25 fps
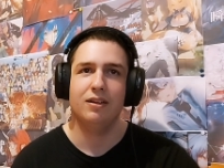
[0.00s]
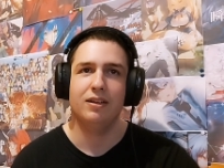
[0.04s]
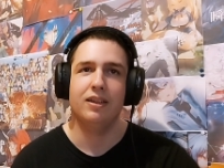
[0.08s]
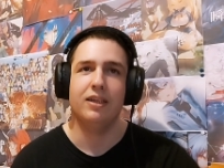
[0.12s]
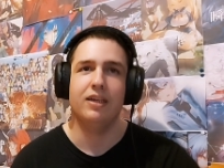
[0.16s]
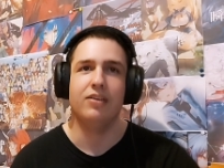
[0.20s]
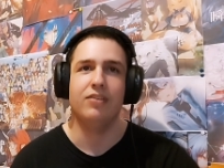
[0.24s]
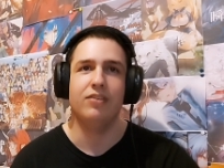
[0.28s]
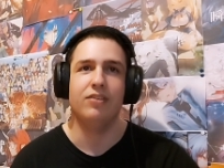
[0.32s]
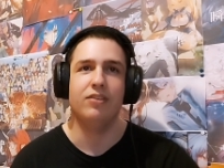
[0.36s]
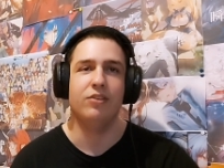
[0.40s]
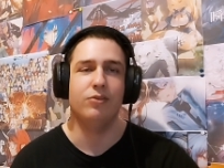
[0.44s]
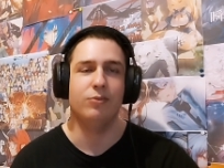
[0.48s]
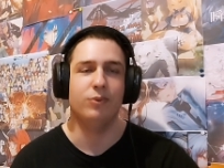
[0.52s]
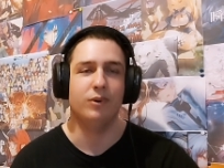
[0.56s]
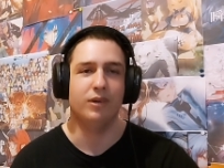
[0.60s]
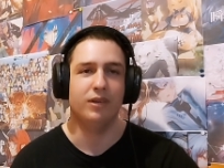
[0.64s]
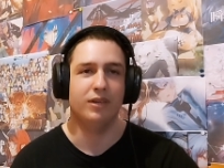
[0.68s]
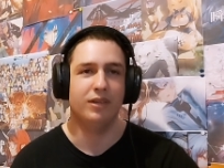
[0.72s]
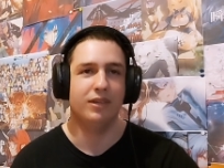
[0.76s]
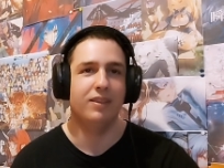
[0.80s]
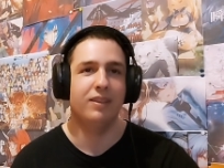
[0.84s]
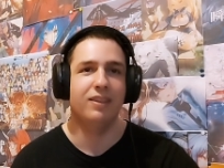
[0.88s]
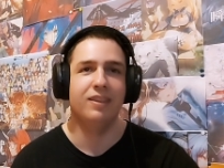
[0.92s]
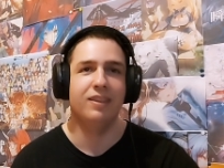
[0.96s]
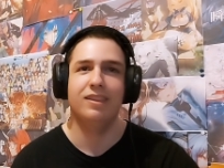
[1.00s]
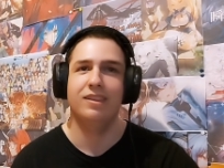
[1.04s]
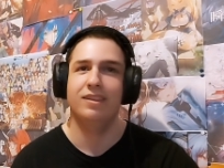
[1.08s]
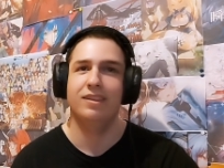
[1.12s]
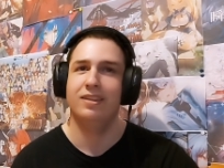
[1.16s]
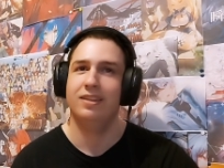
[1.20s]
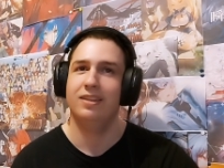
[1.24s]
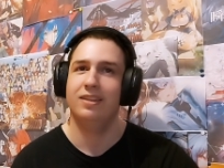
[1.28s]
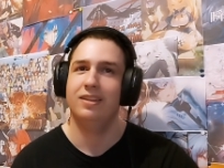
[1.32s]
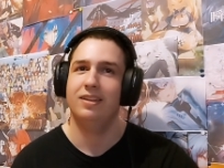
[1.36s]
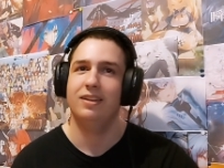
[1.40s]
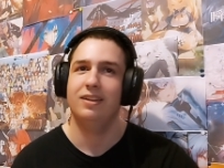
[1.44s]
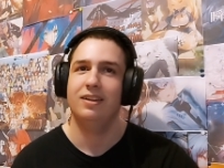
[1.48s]
yeah, it's this one.
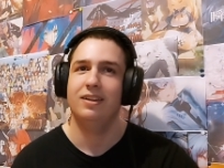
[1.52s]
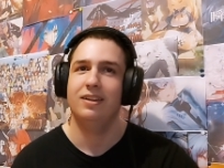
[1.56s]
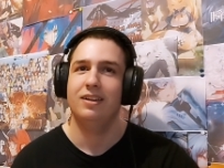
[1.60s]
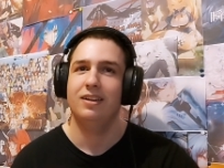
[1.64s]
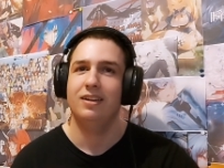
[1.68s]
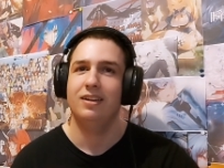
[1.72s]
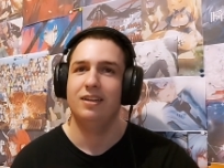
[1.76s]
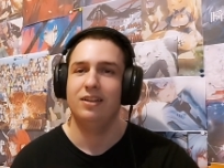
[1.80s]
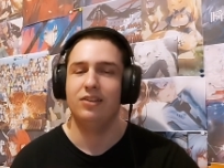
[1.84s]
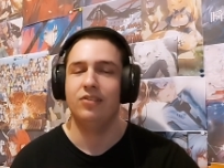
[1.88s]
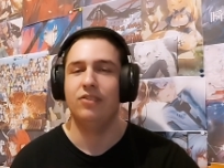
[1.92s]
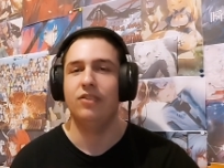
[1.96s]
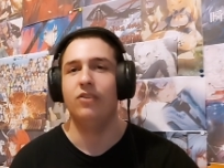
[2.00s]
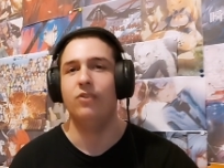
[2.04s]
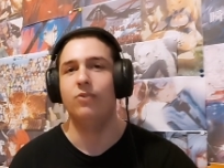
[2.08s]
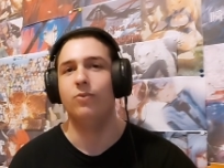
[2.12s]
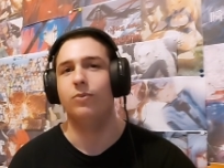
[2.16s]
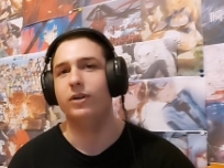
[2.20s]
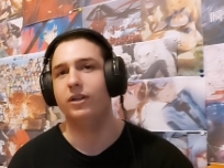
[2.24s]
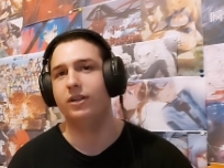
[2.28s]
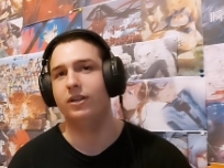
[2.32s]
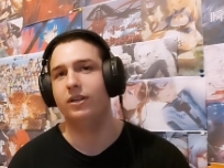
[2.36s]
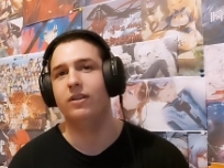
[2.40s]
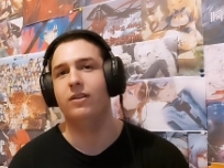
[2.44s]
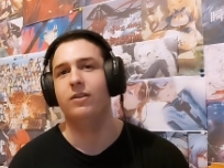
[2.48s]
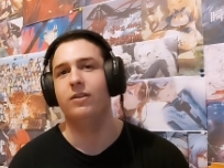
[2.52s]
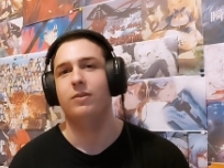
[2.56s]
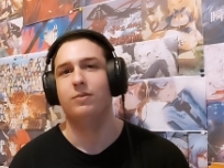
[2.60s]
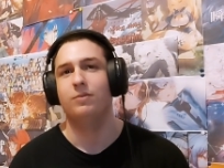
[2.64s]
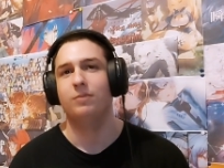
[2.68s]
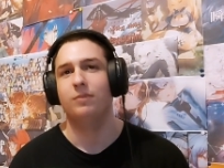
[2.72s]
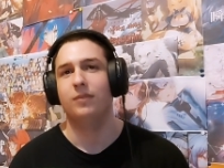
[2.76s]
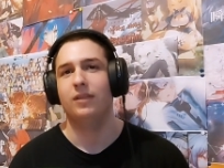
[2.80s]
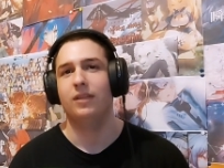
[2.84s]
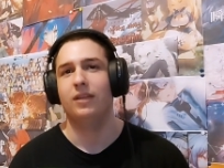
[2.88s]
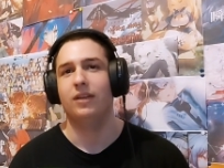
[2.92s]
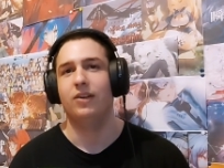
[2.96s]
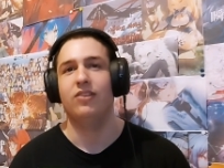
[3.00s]
It's this one.
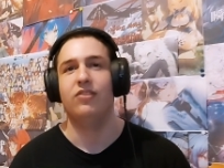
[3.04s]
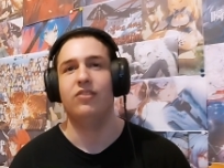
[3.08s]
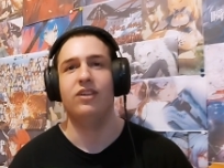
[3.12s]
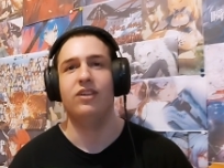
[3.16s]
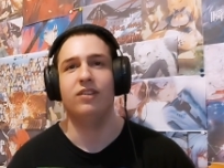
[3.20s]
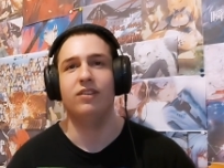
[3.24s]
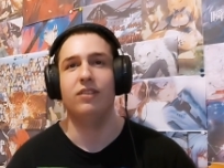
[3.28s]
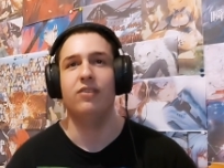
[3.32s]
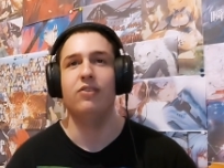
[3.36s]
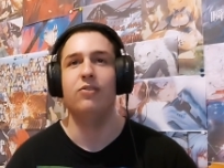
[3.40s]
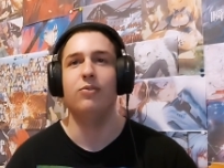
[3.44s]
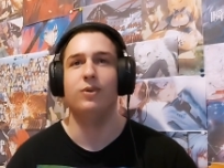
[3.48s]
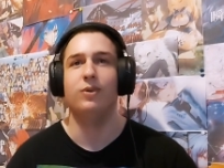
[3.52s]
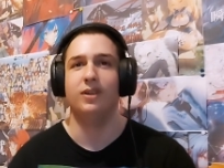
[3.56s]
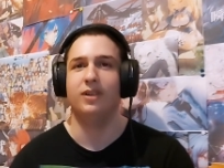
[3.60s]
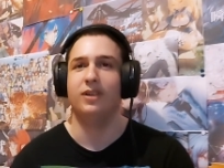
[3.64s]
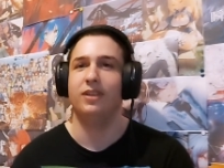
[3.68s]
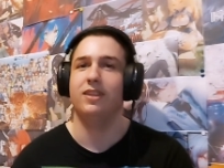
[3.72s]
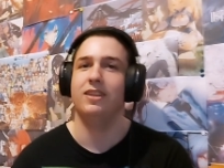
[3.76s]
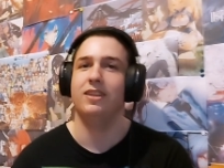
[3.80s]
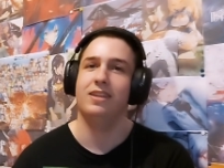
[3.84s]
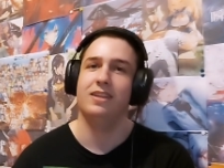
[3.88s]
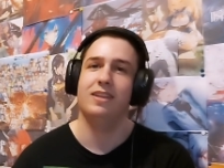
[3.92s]
I always think of this one.